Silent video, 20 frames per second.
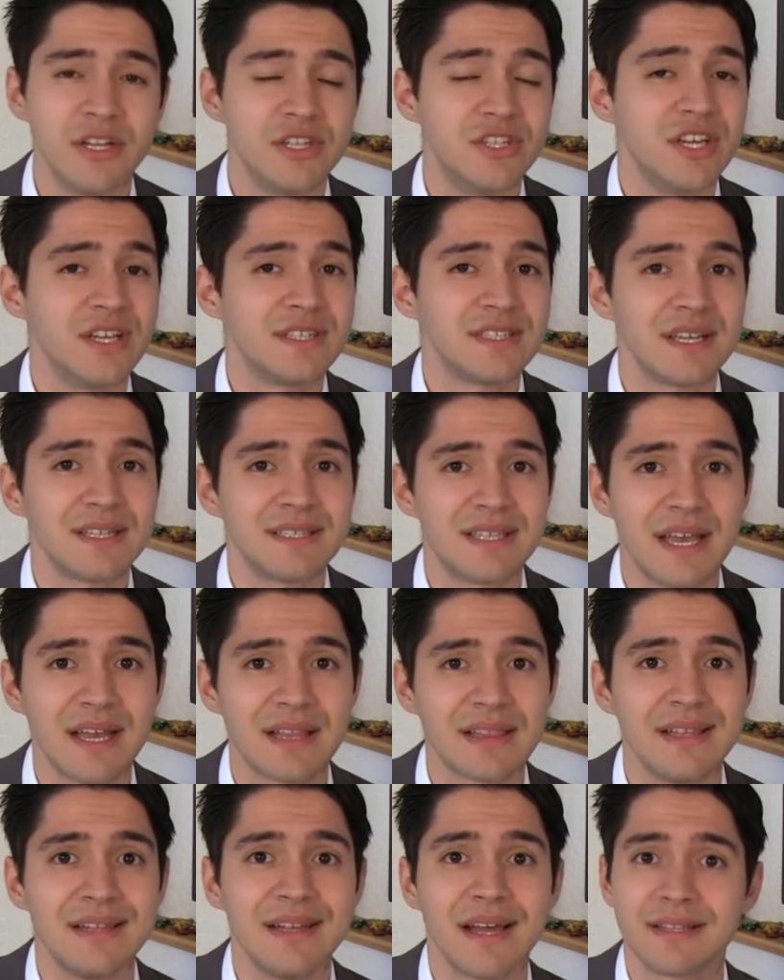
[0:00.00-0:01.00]
just
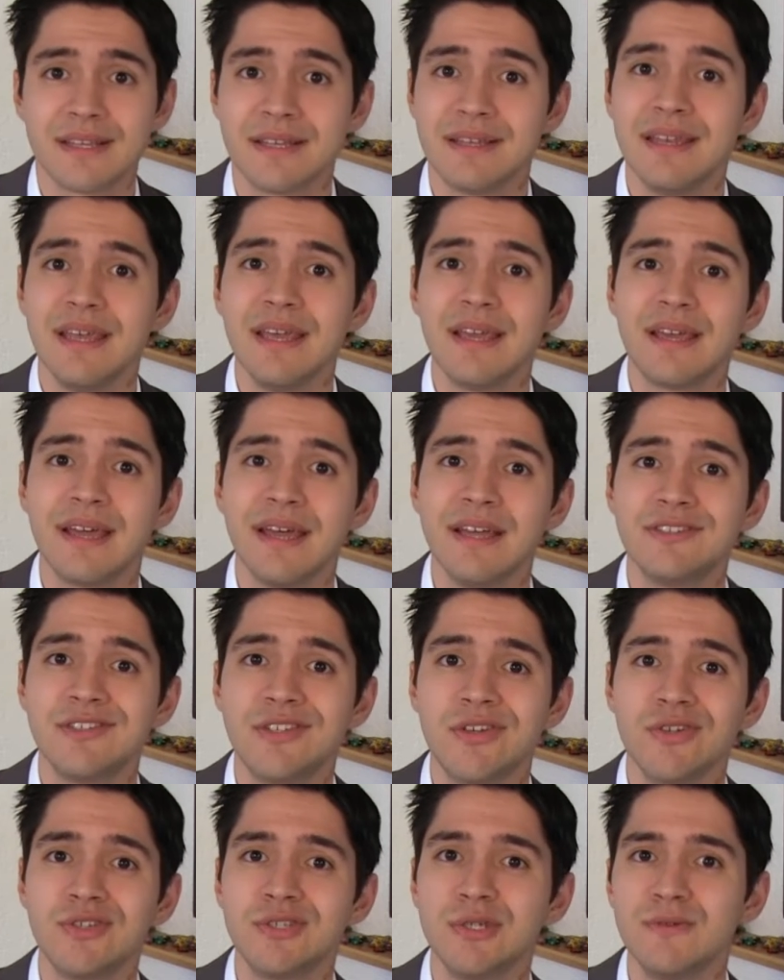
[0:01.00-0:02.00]
exactly like the
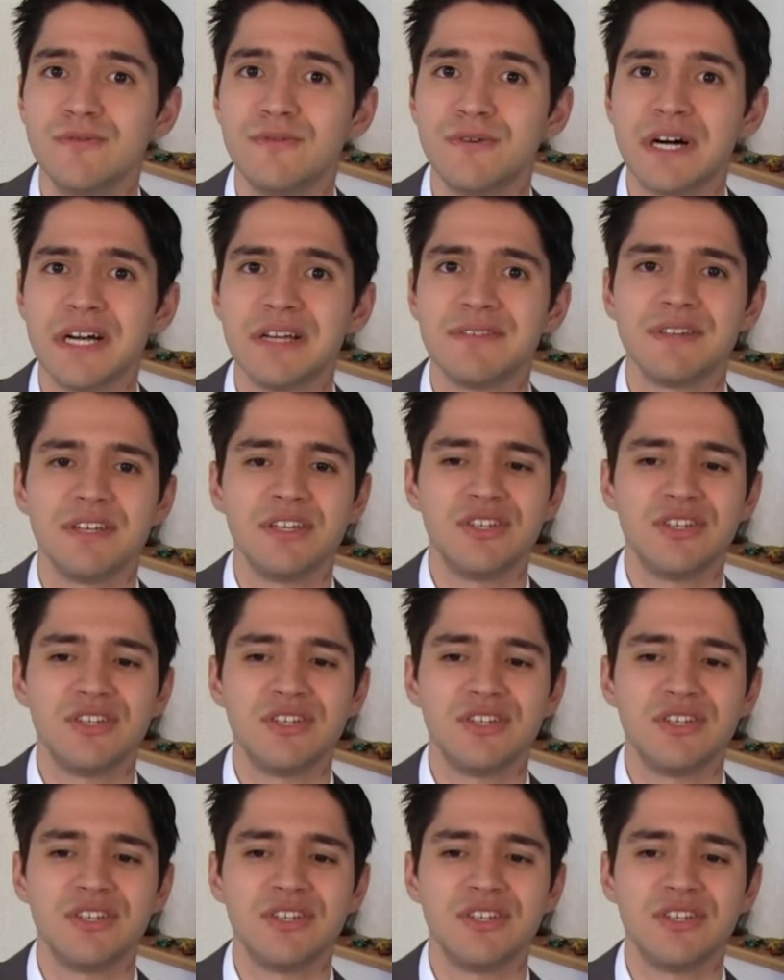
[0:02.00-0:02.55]
Nikkei 225.